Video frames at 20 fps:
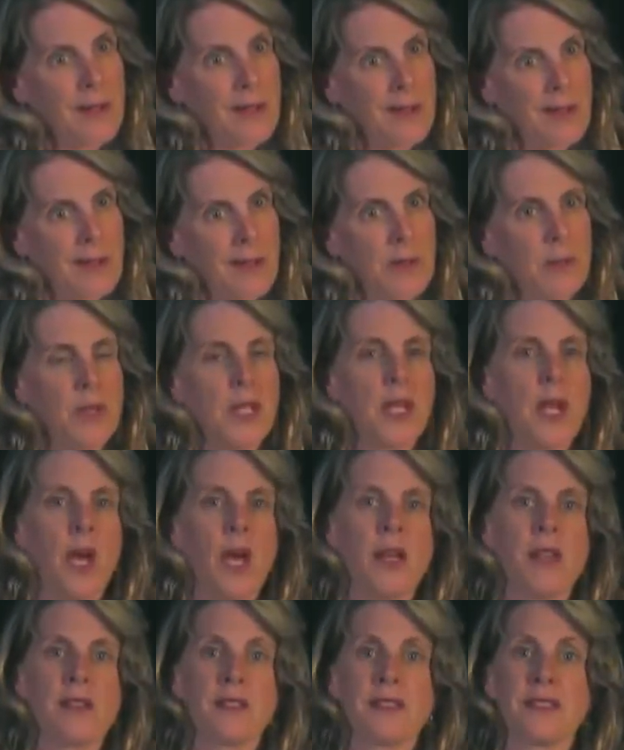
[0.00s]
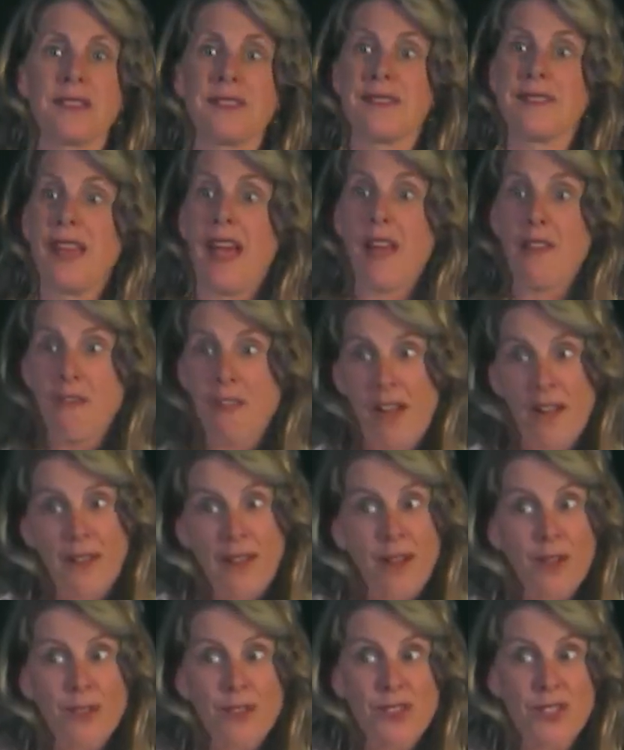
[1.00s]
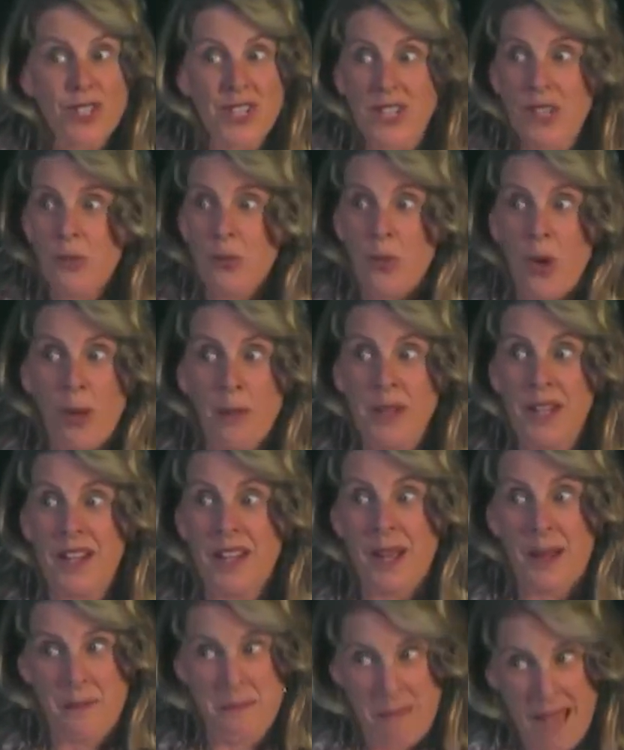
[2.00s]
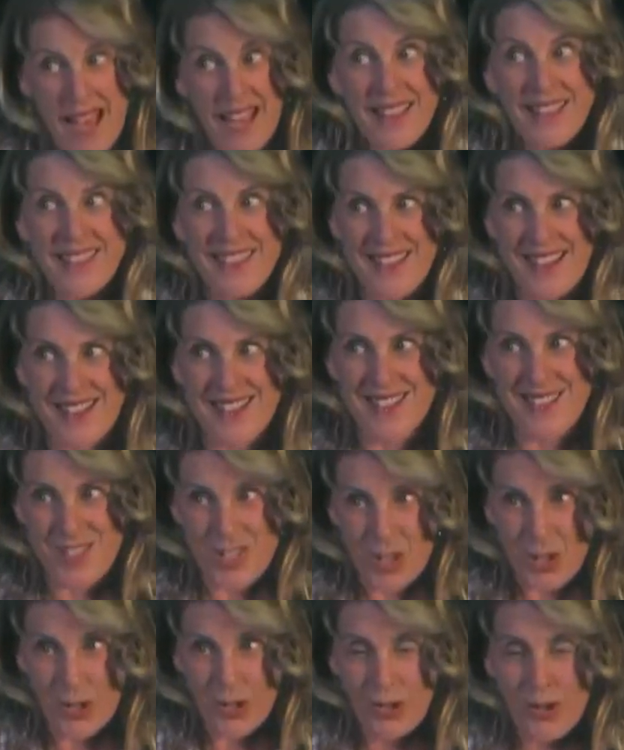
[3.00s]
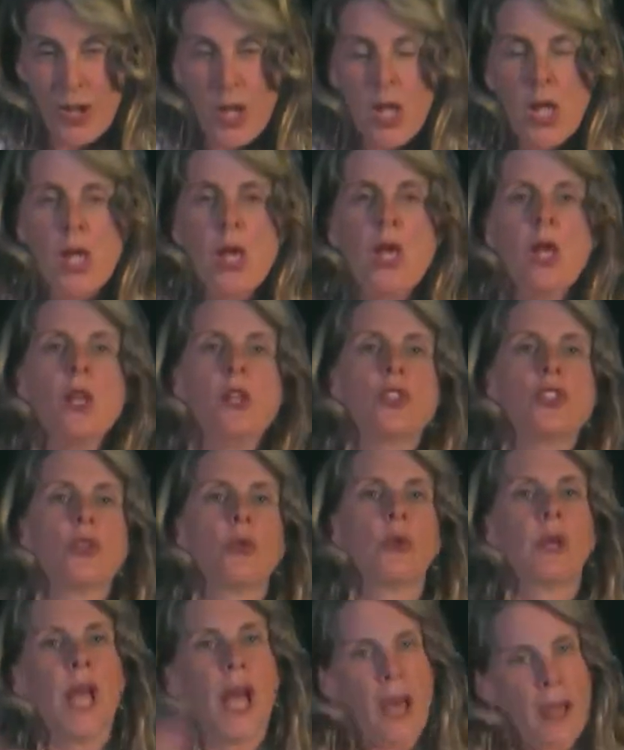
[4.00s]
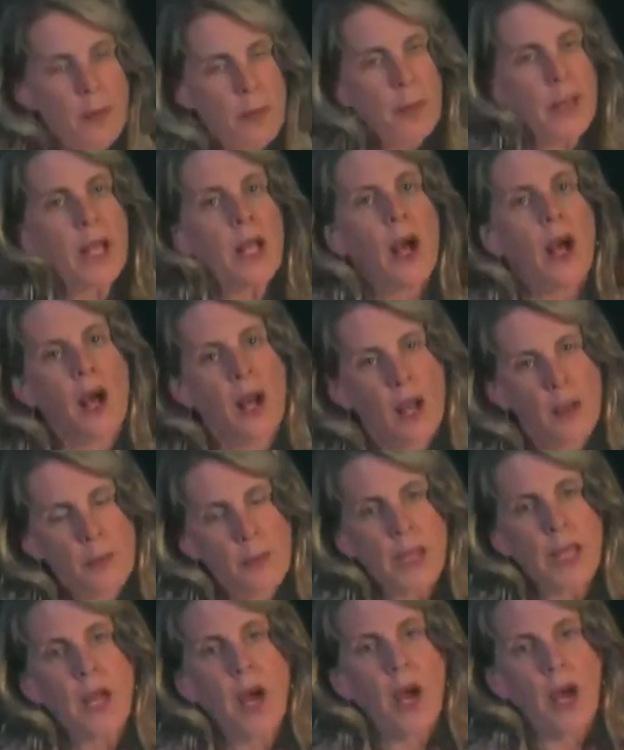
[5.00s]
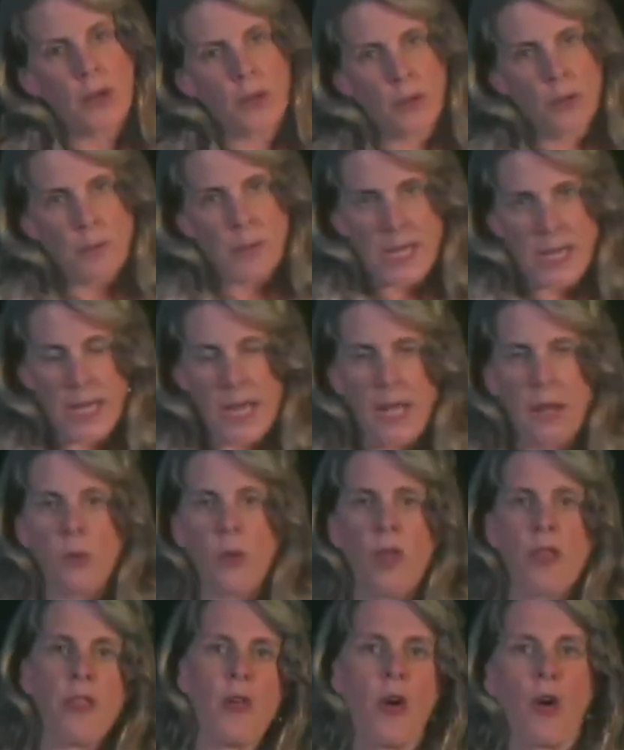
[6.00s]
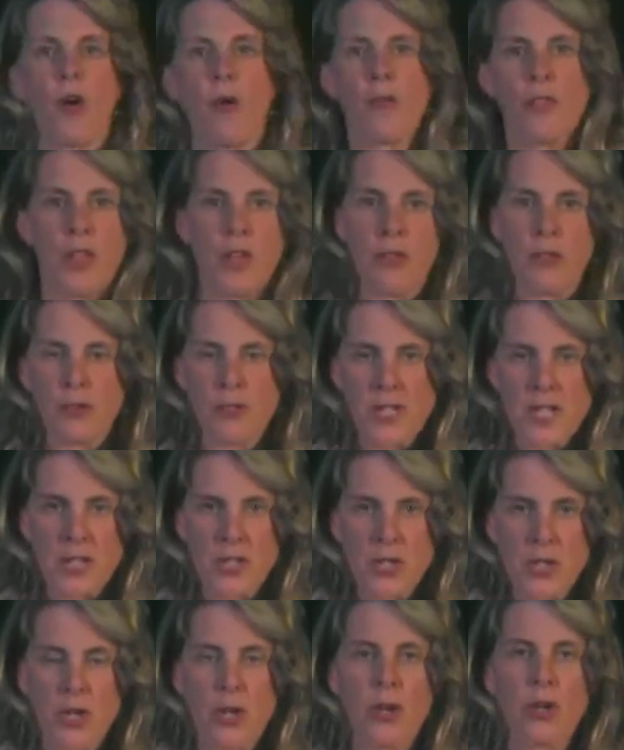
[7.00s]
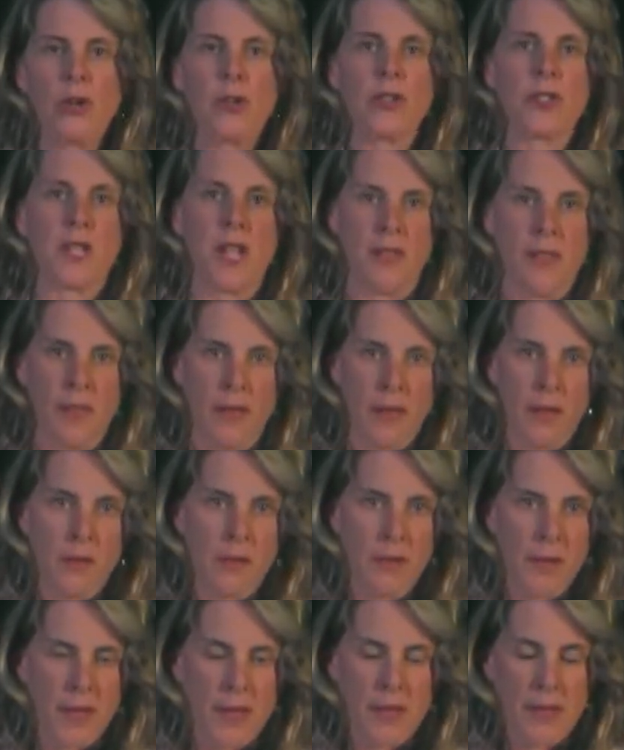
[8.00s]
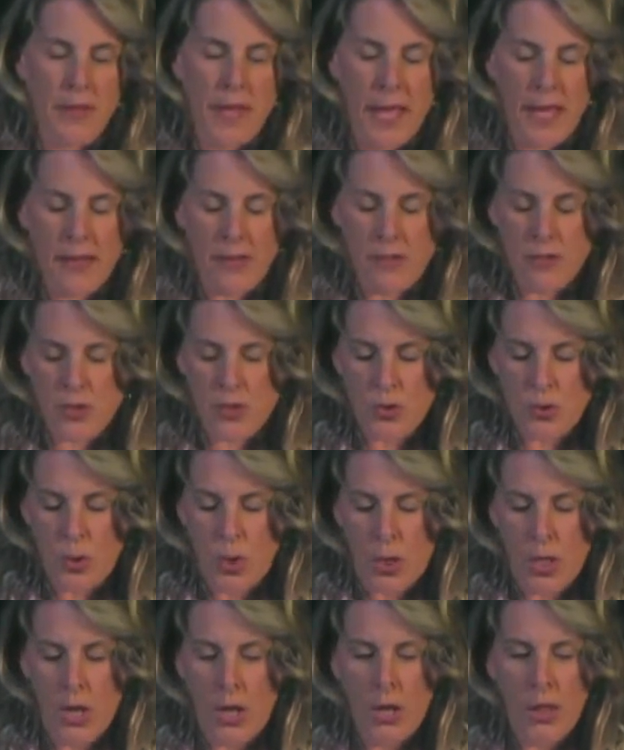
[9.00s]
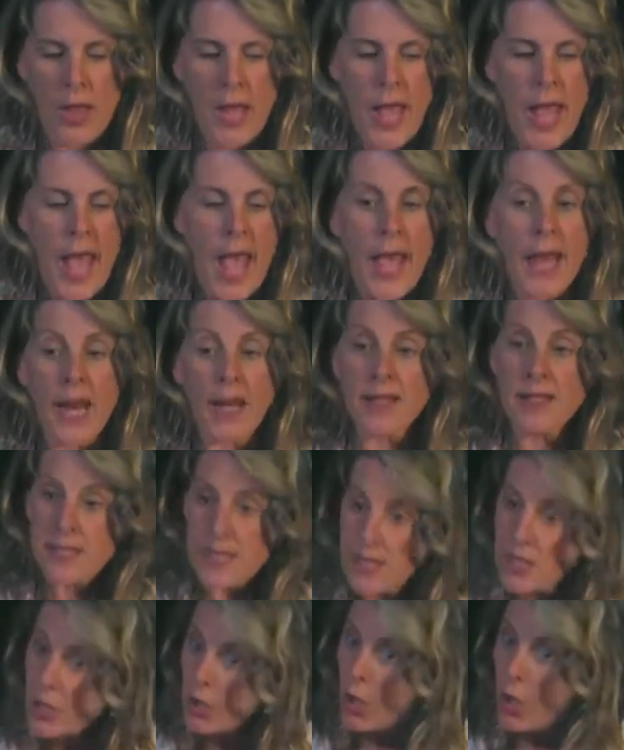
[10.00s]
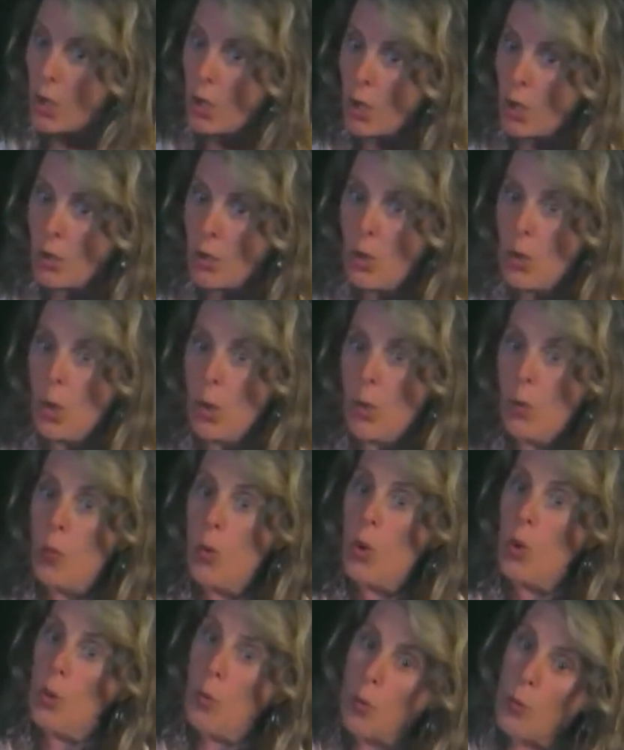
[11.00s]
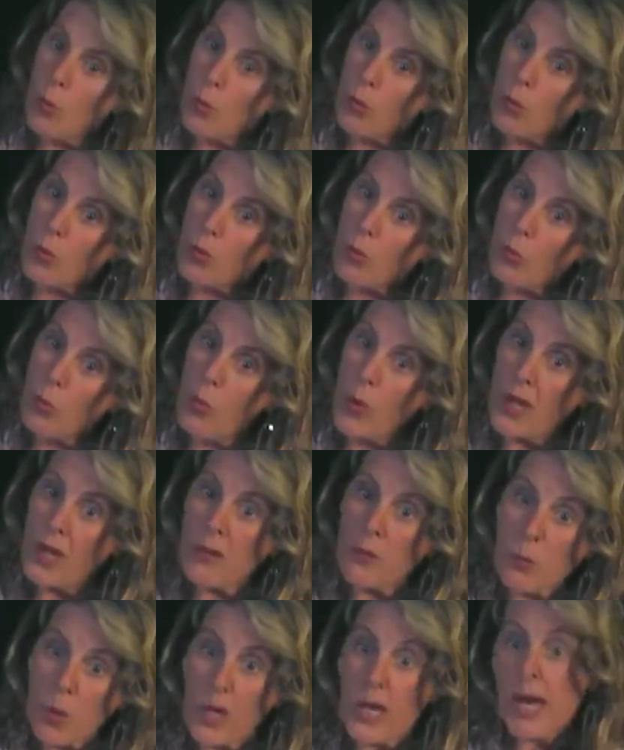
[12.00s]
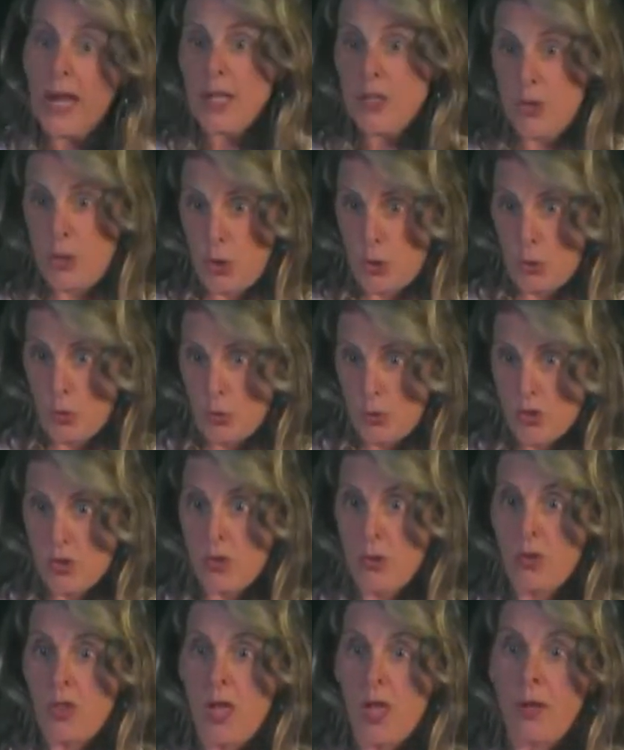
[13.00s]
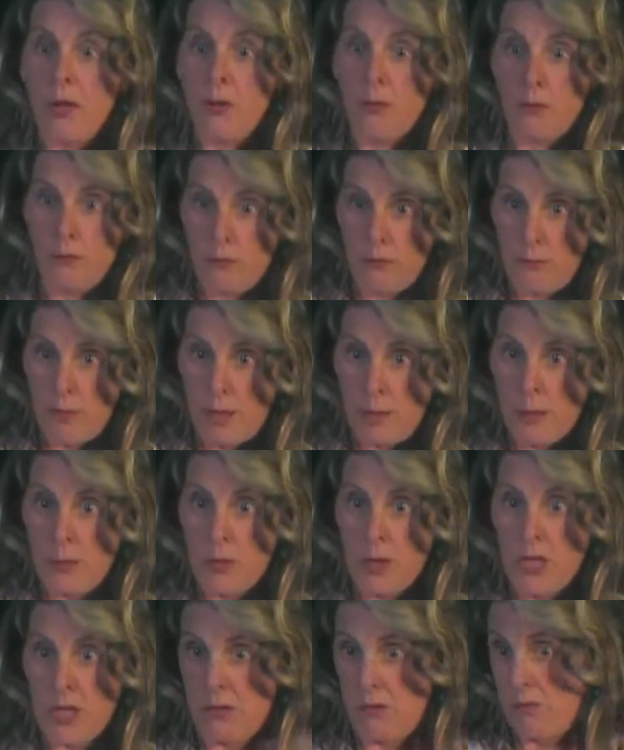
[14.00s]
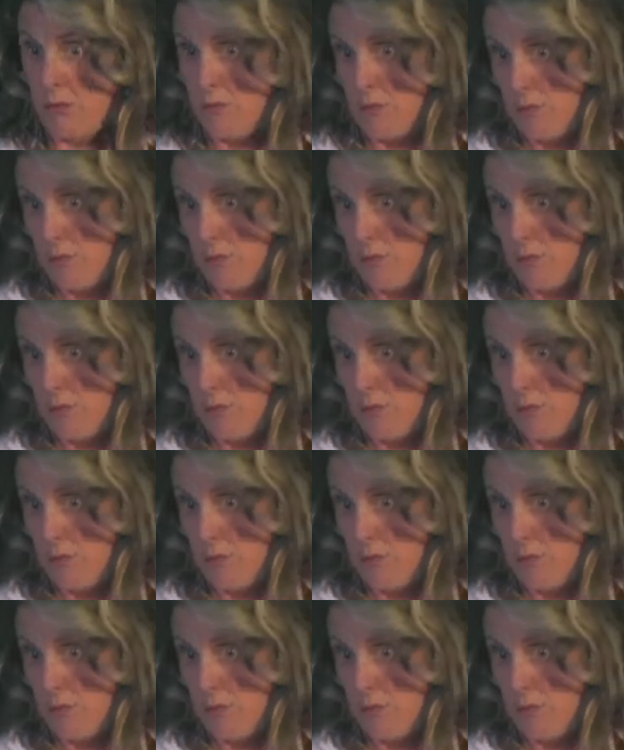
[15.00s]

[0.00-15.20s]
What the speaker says: good because I found out she didn't want me to come back the next year. So we had a big huddle meeting with all the other teachers and the head of the school. And I said to her, well, what can I do so that maybe we could